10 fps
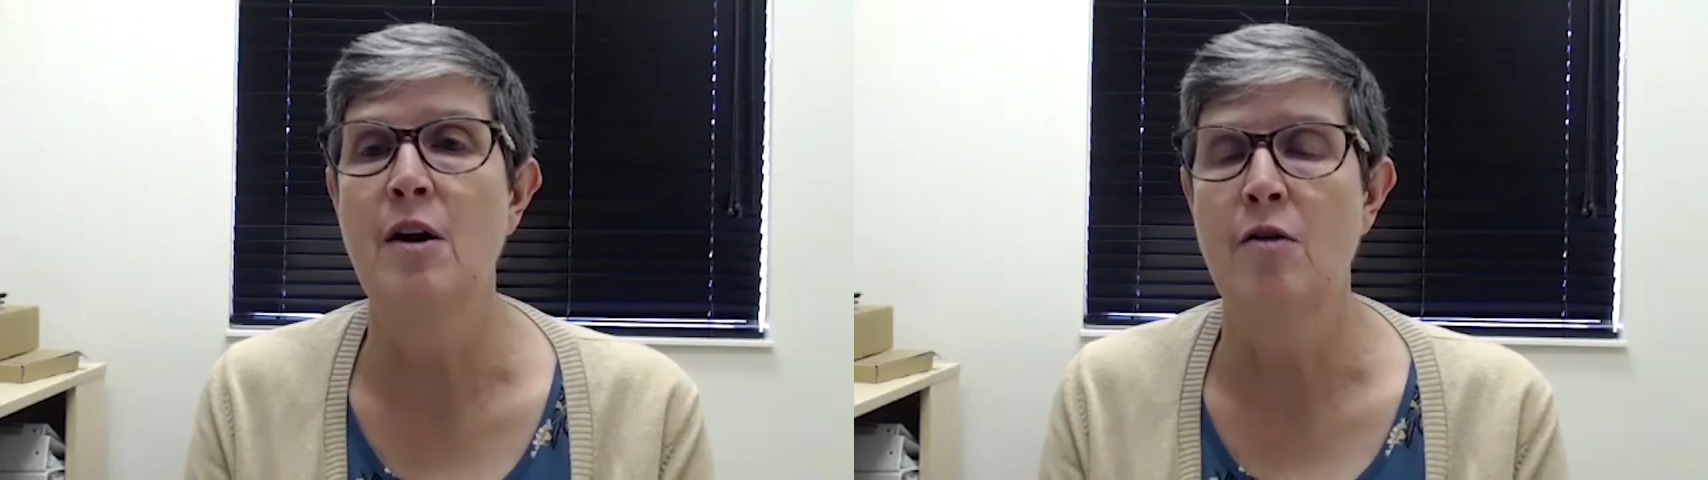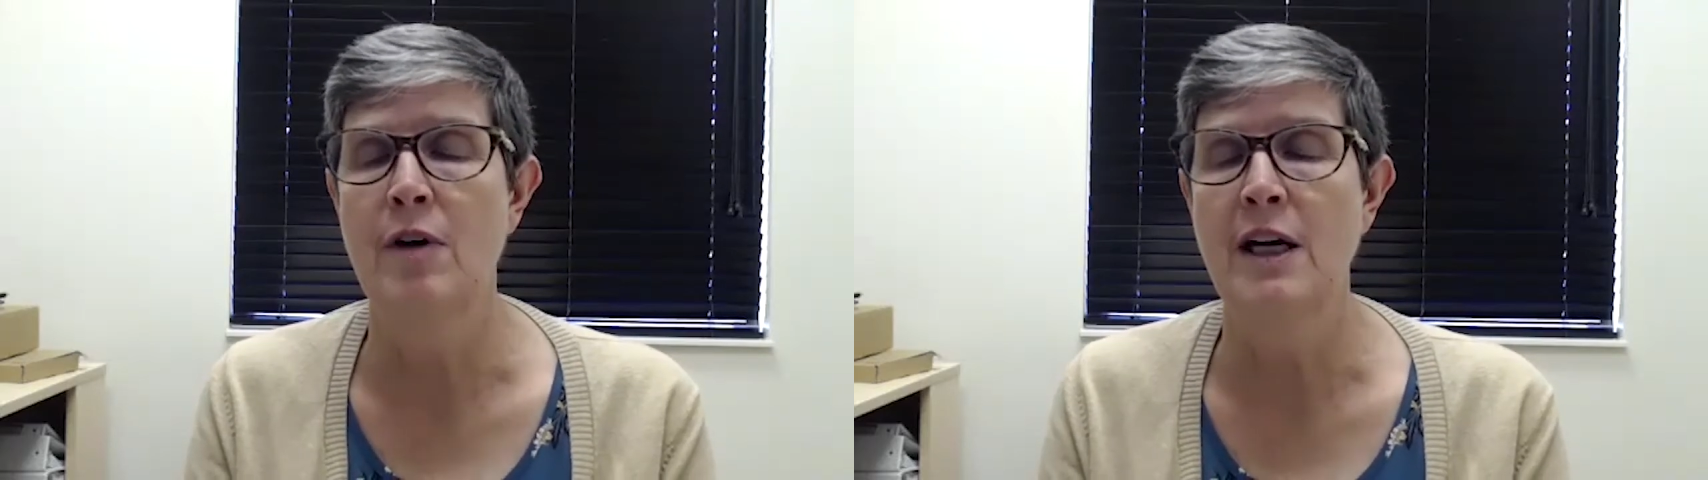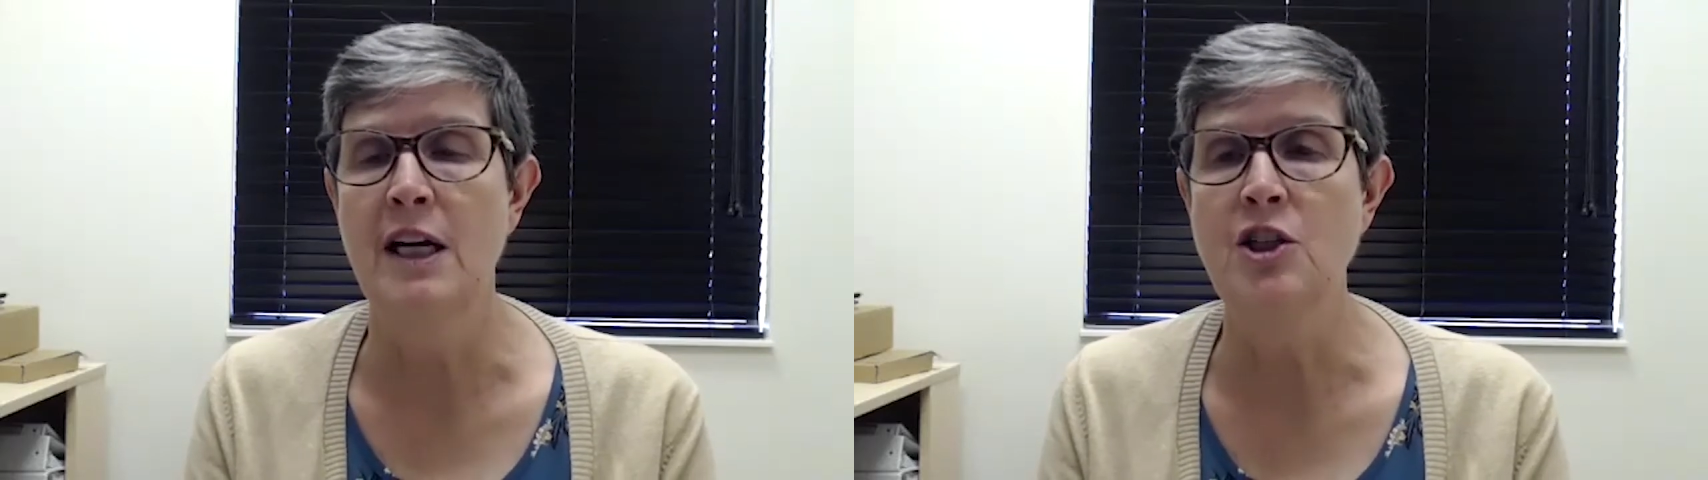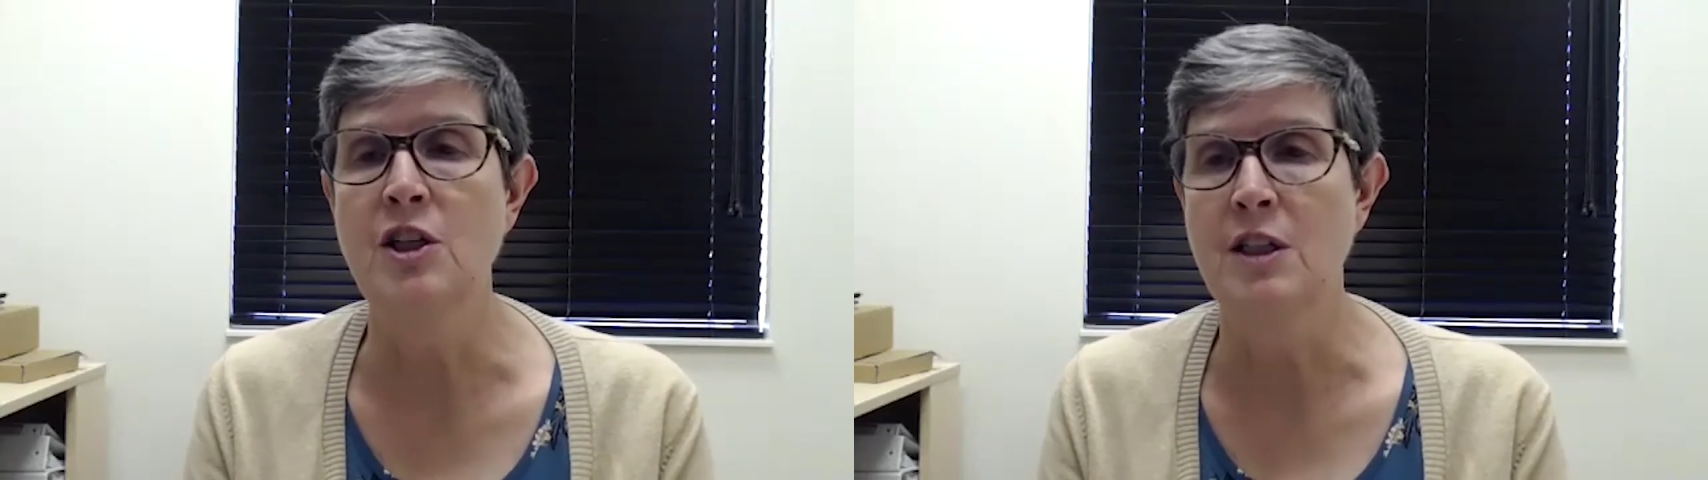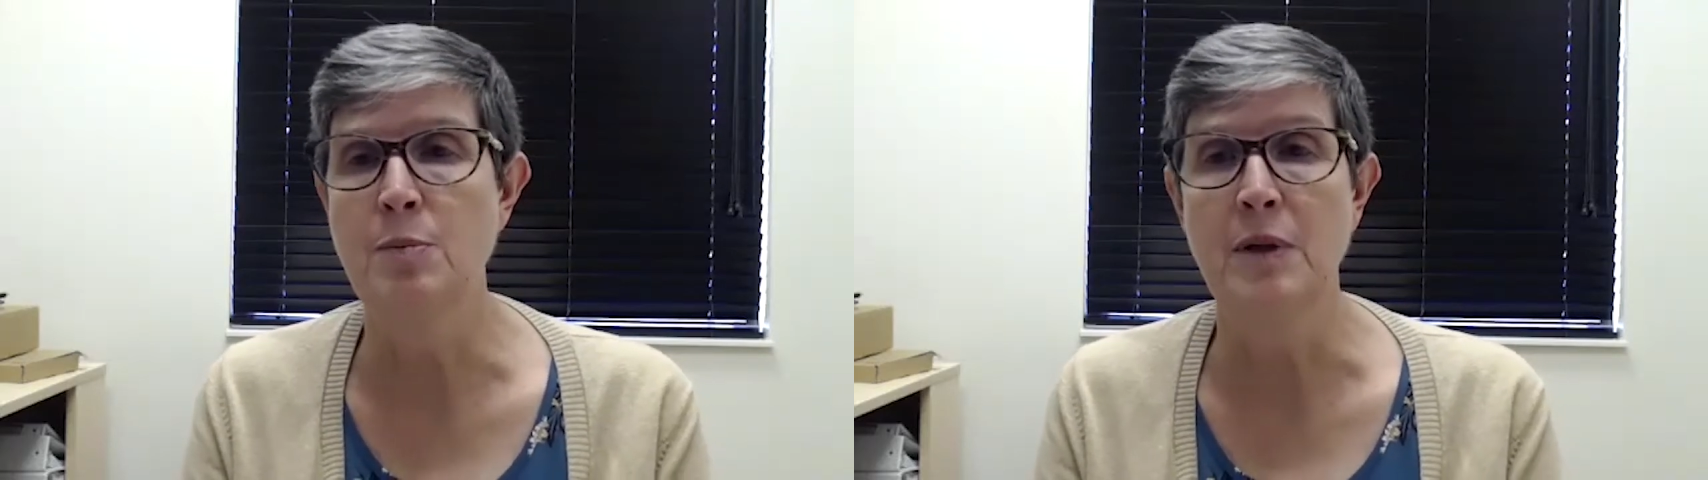radiation
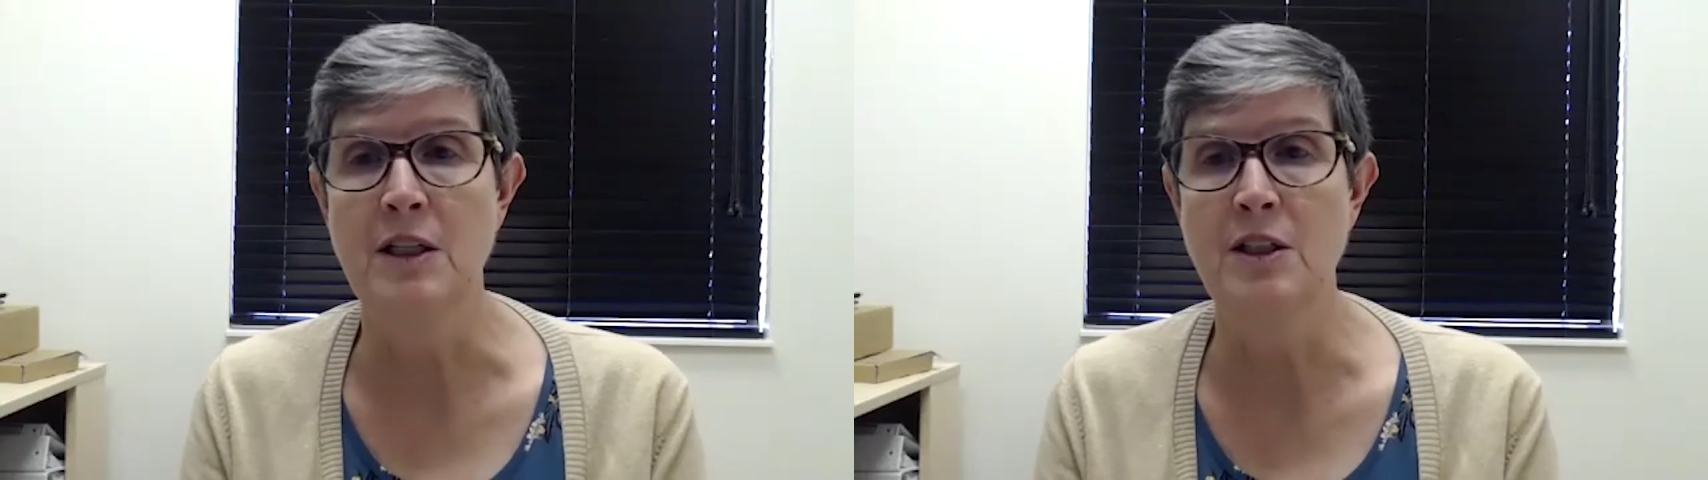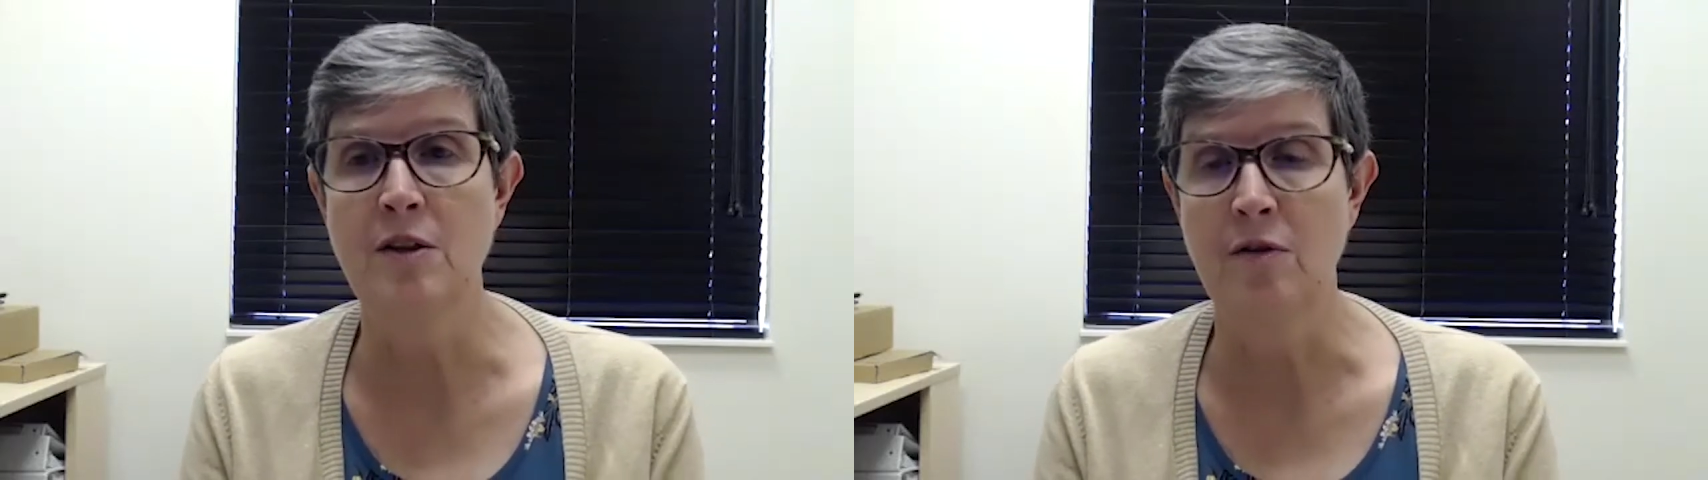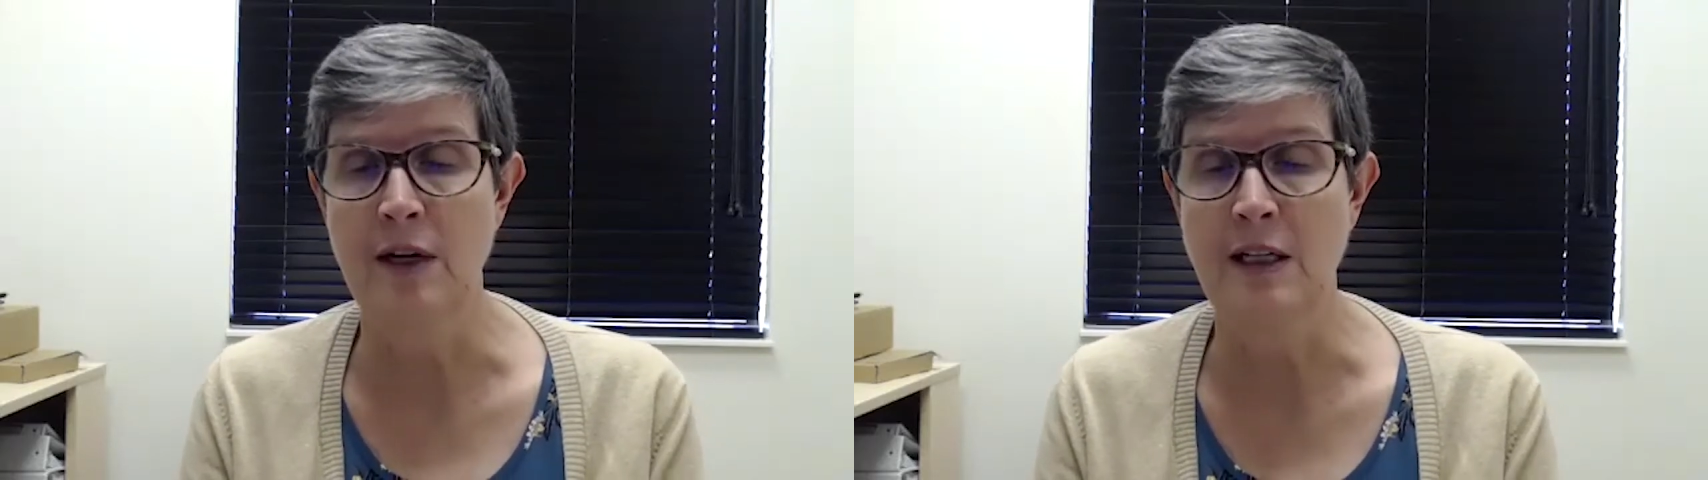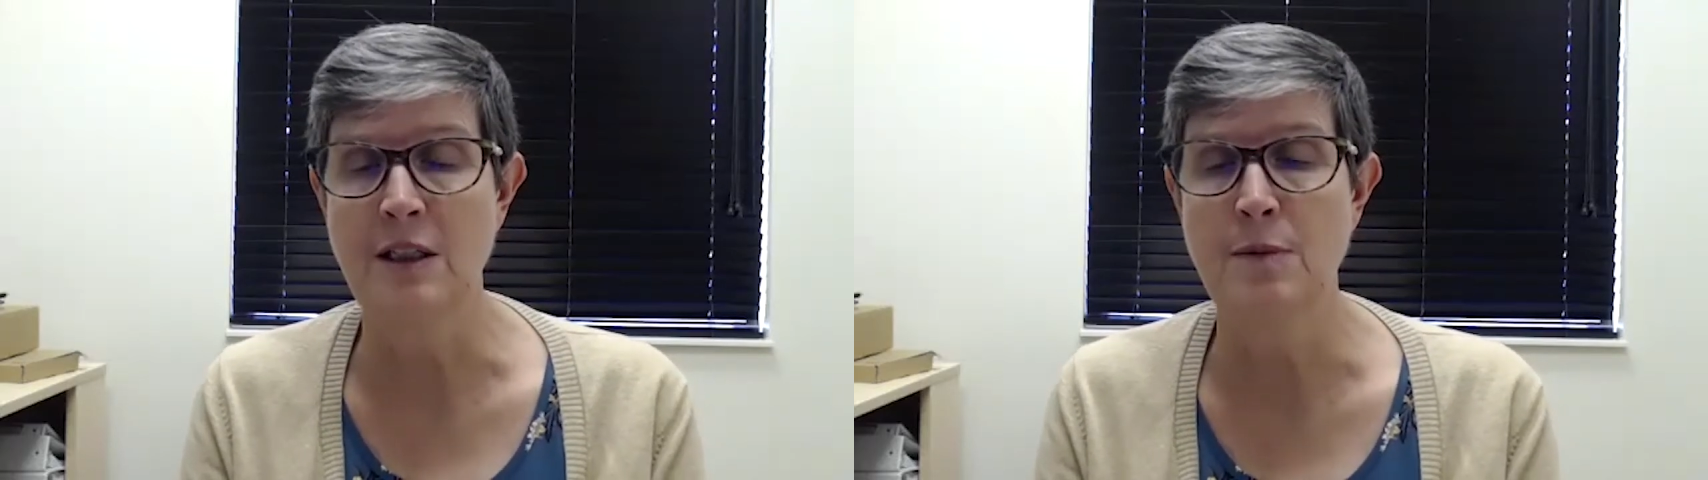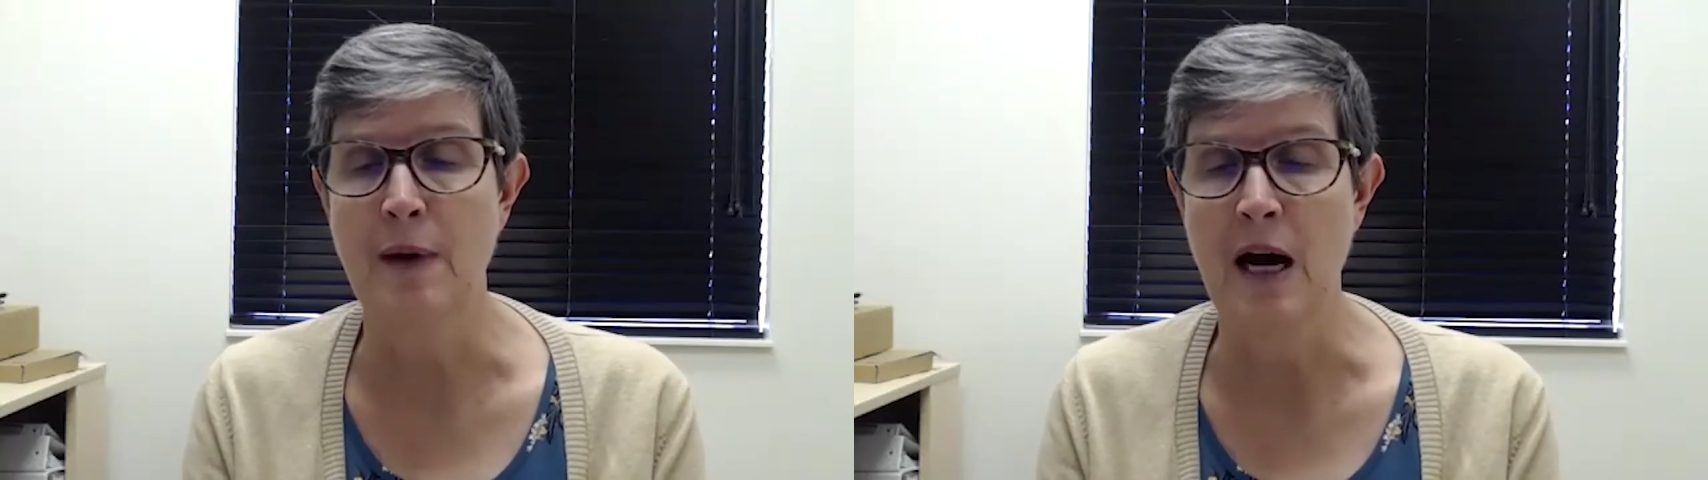is placed in the right
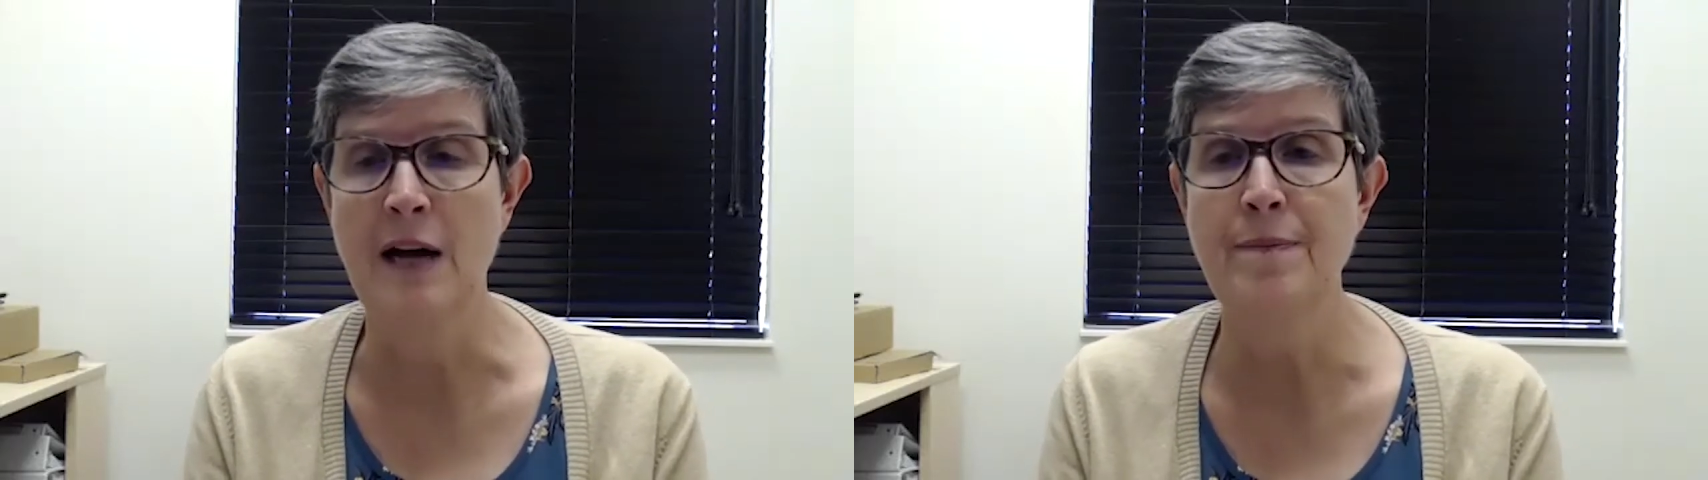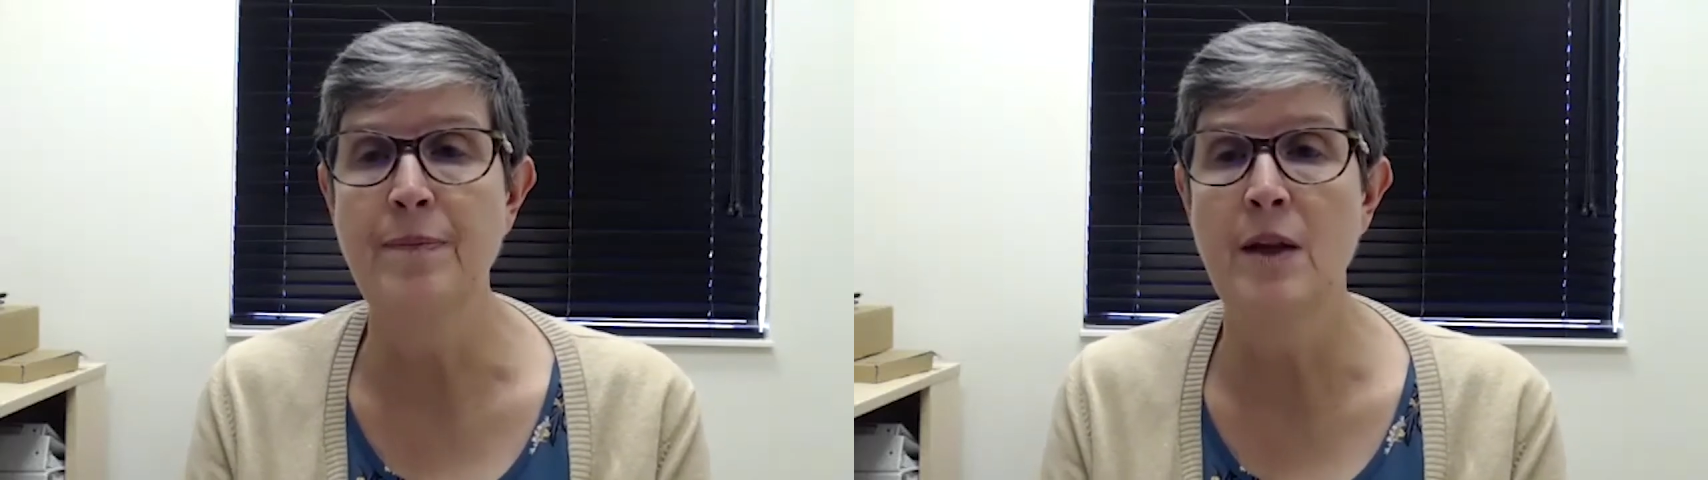spot.